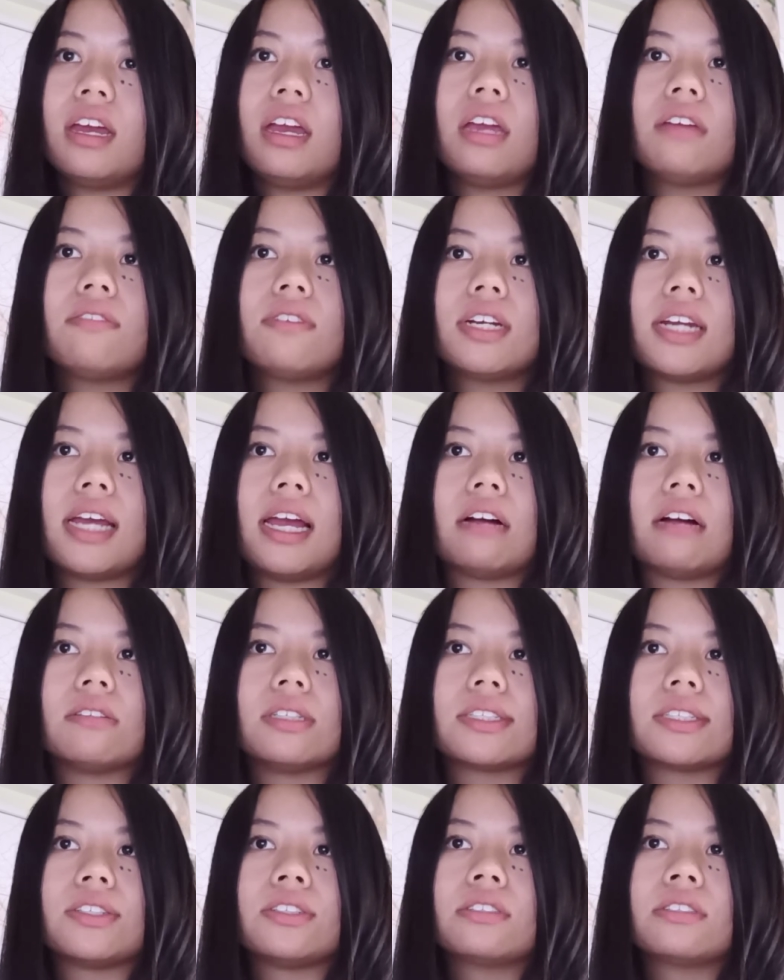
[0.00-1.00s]
Even now,
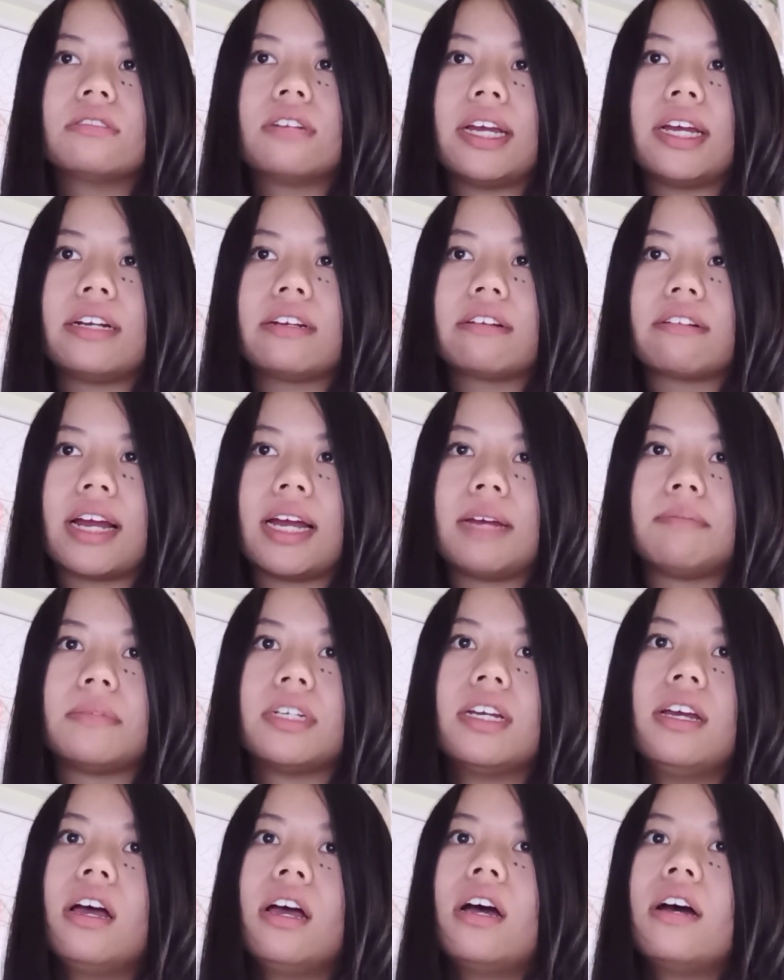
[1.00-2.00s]
a Google Ngram
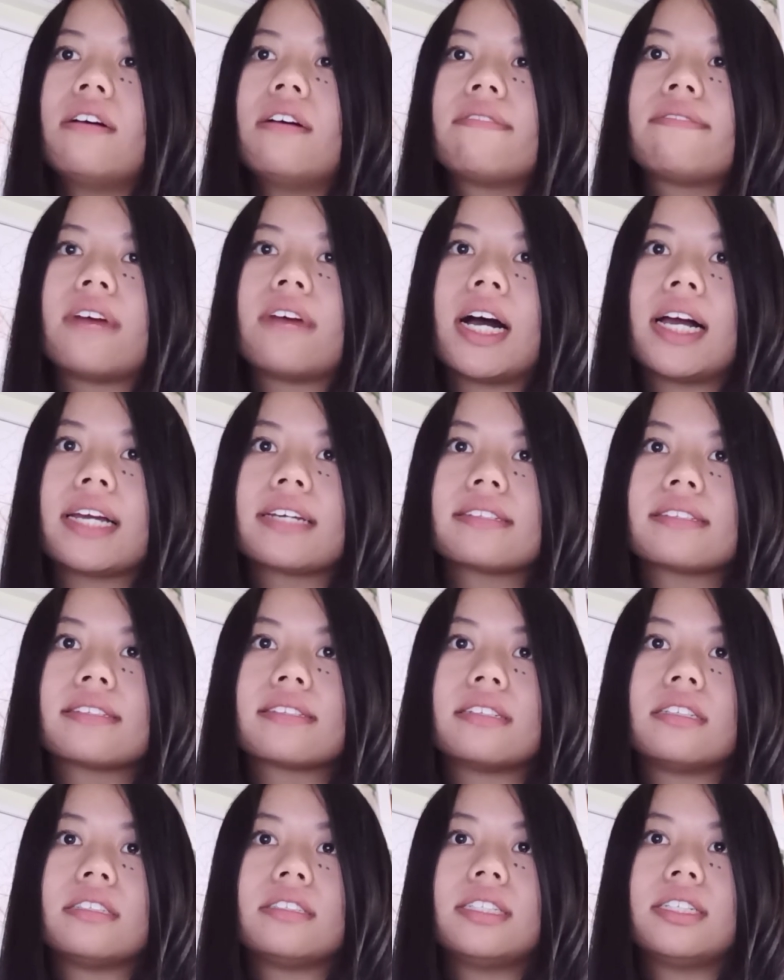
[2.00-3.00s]

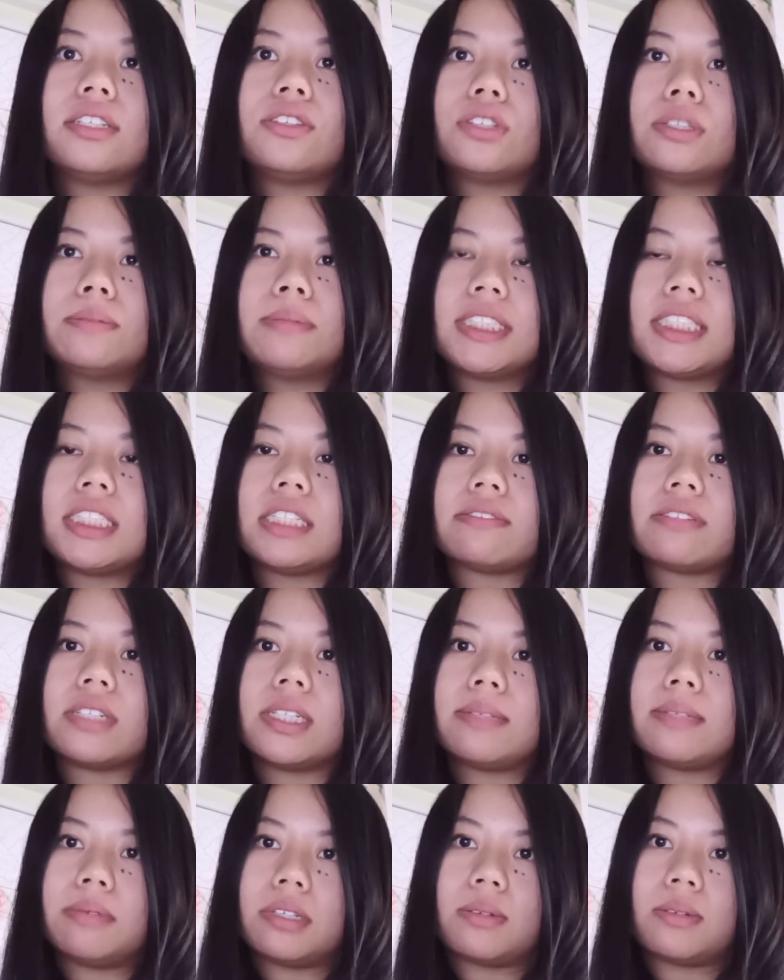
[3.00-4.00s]
finds an enormous
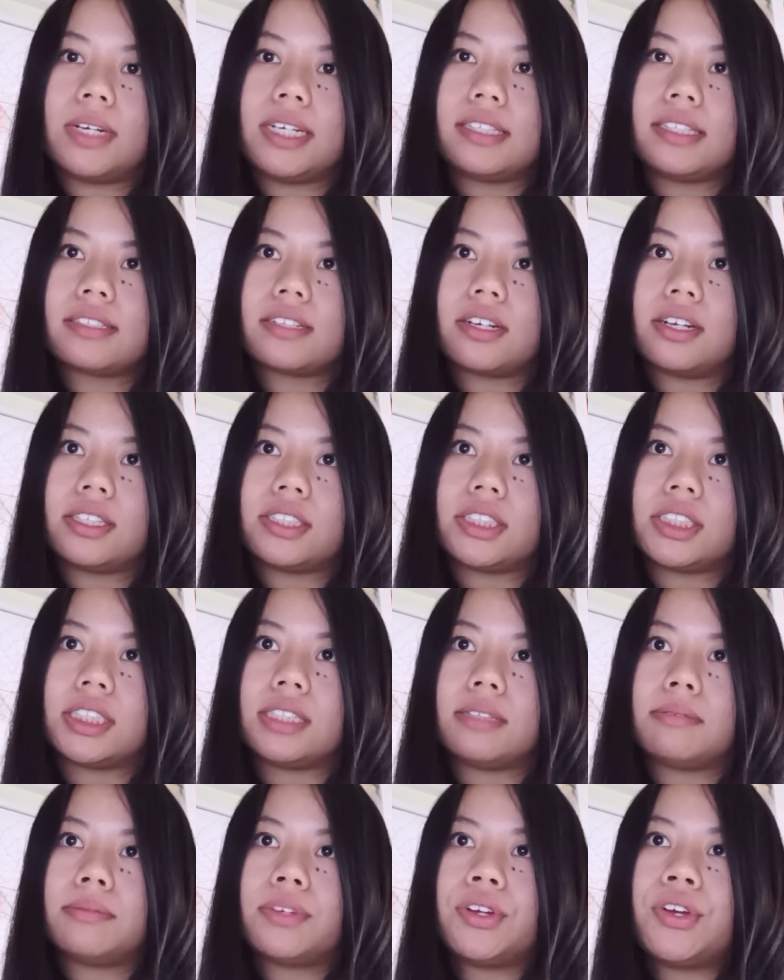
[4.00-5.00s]
difference between
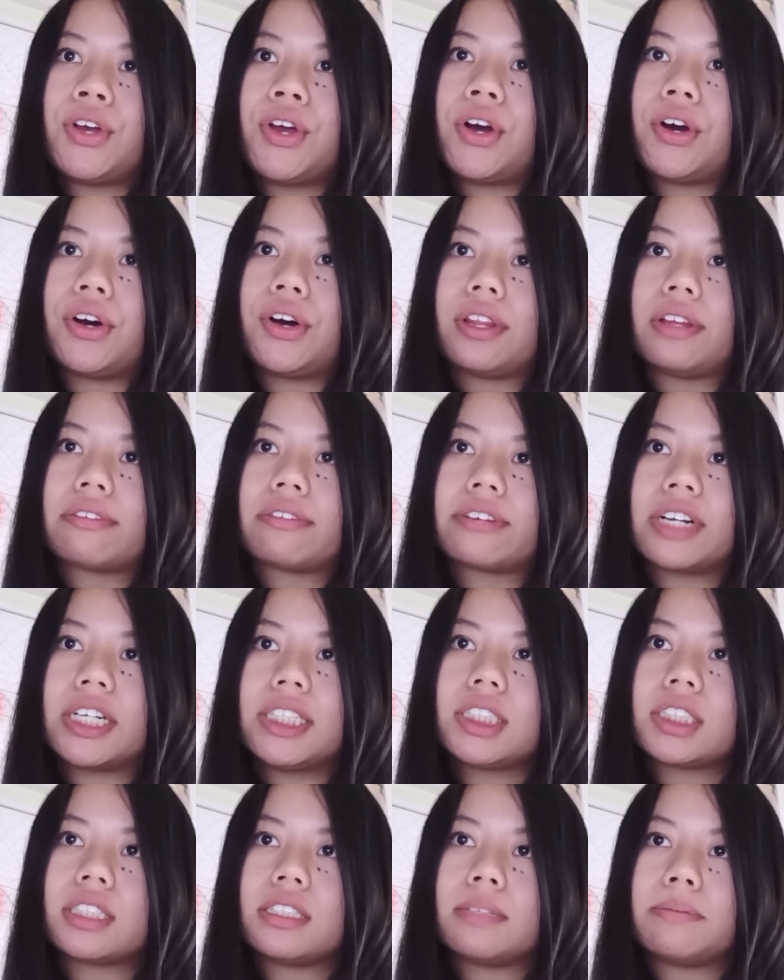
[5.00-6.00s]
scholarship on the
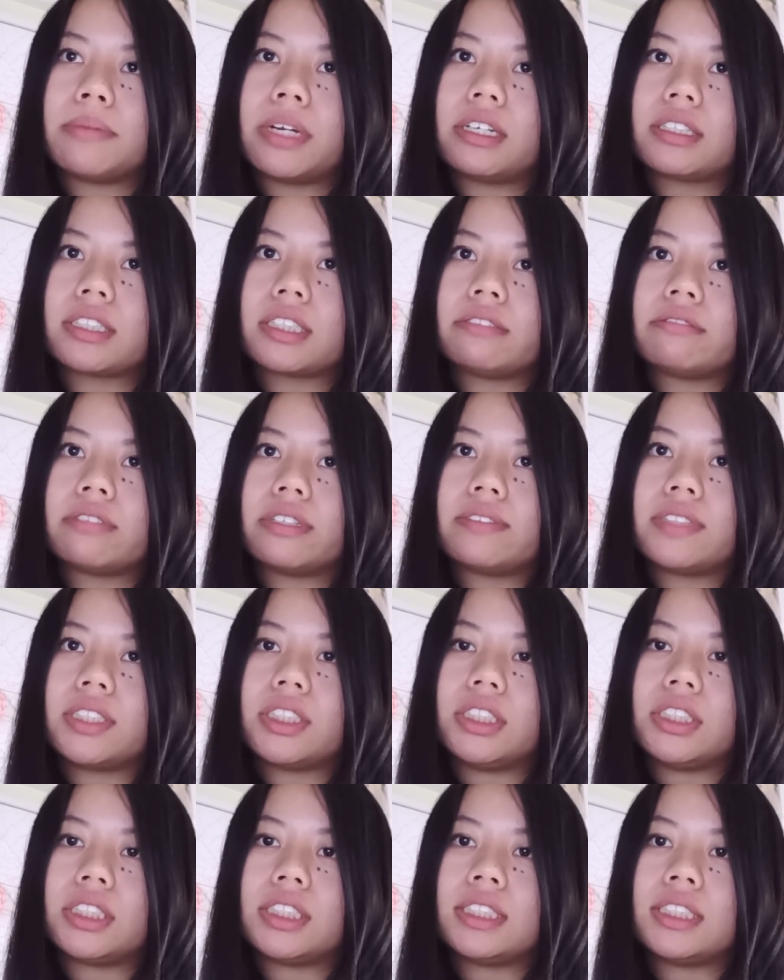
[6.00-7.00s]
French and American
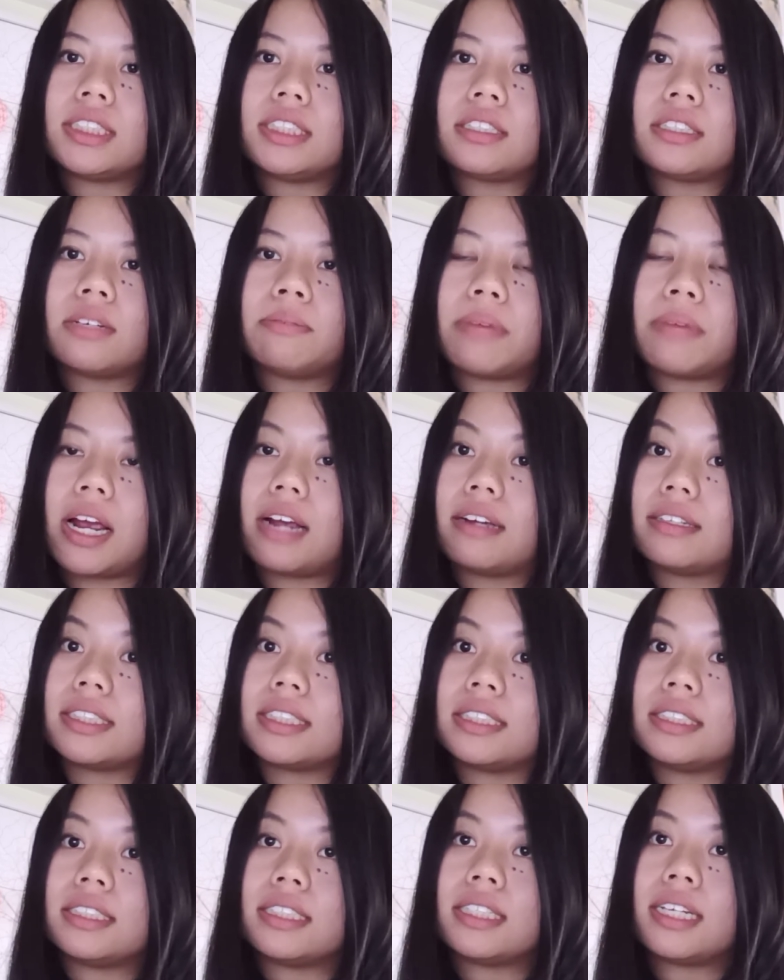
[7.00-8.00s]
revolutions in
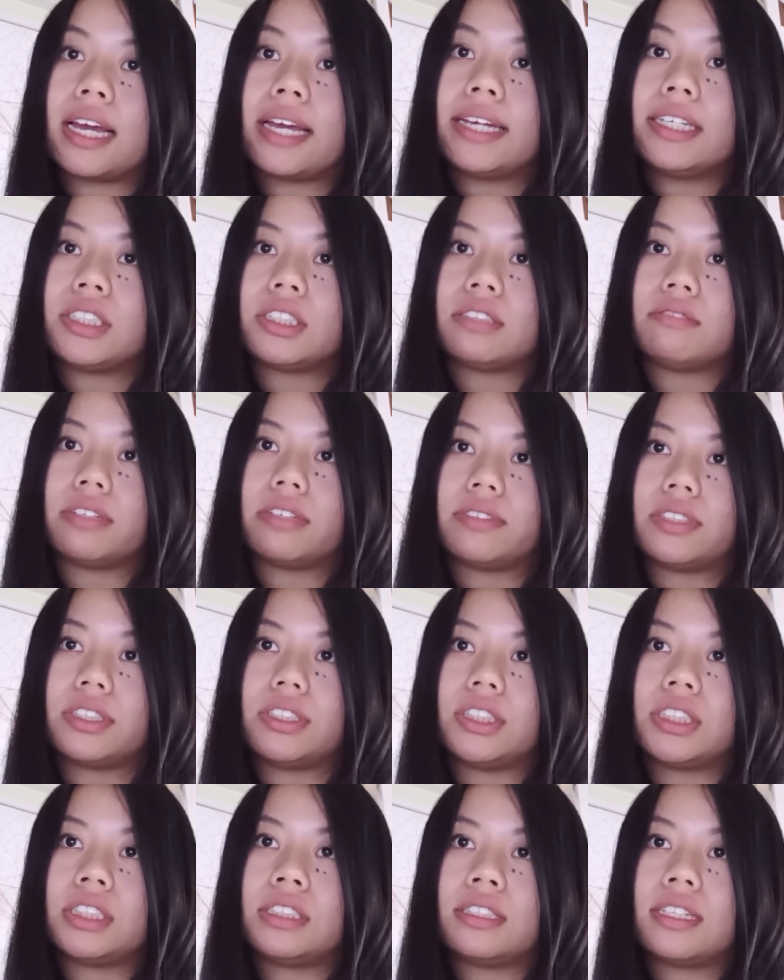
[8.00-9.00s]
comparison to the Haitian
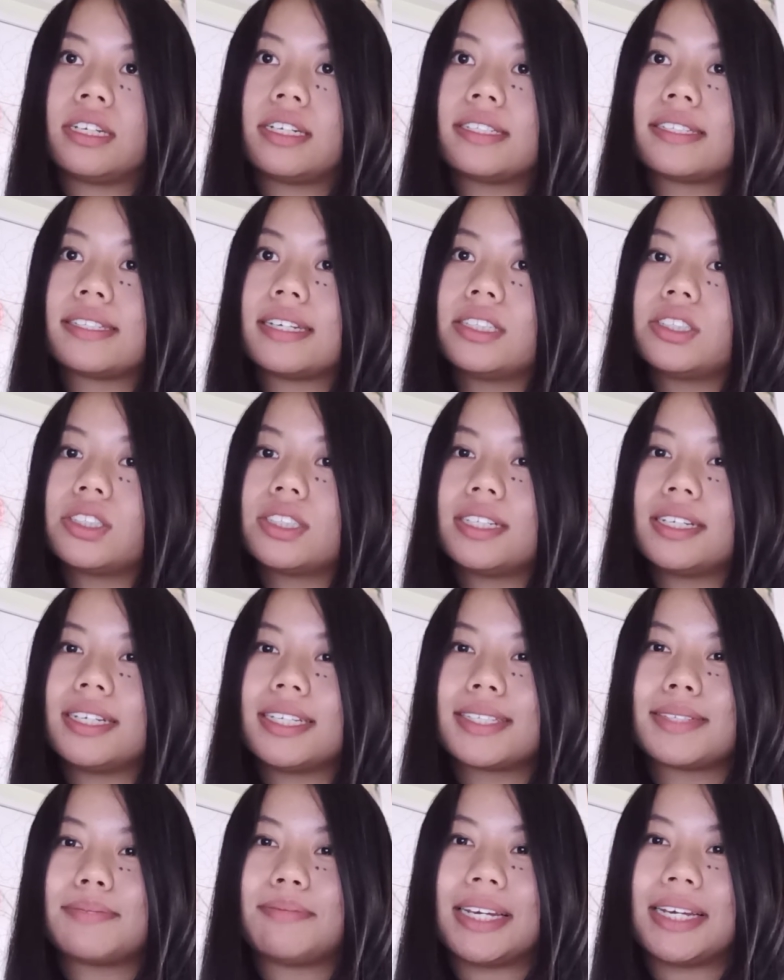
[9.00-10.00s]
Revolution that essentially
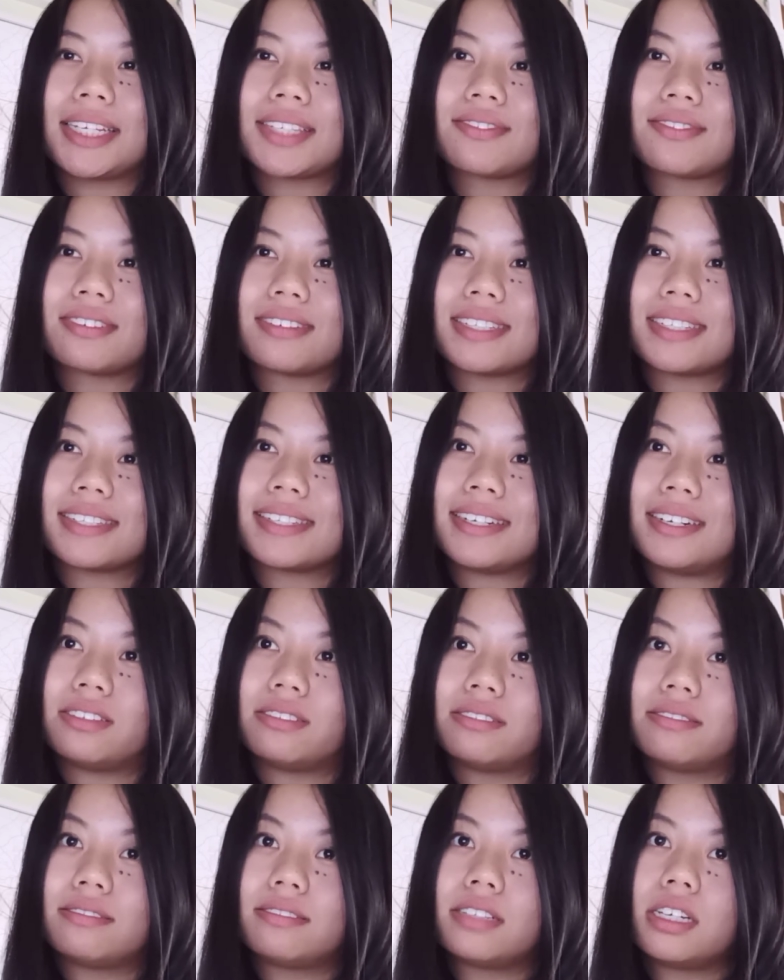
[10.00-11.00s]
speaks for
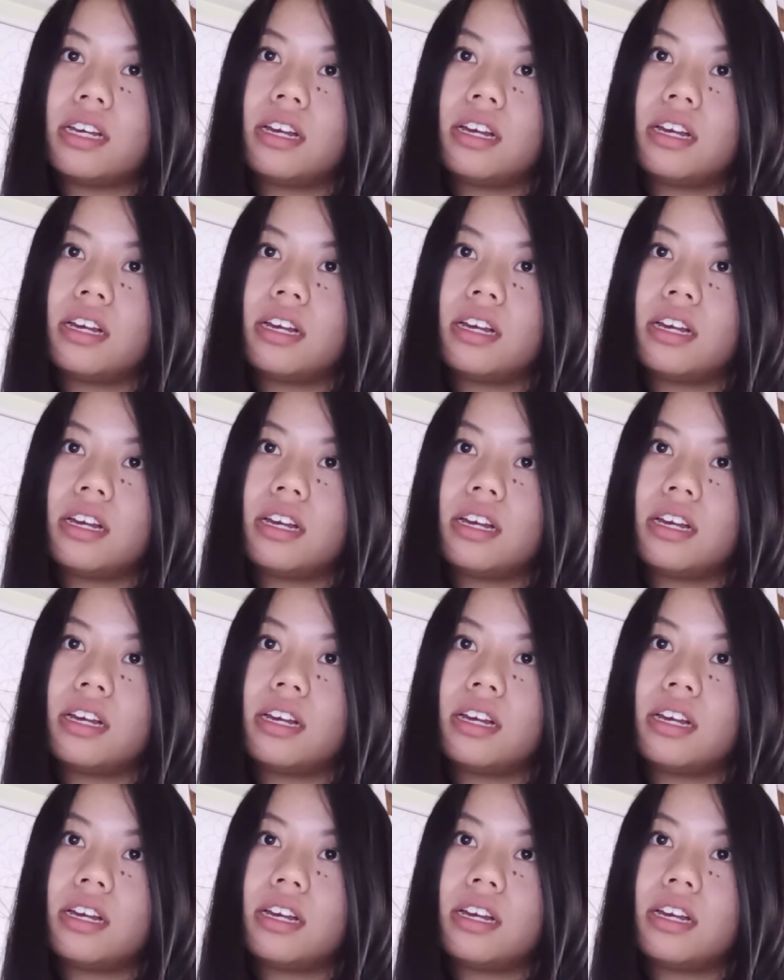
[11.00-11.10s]
itself.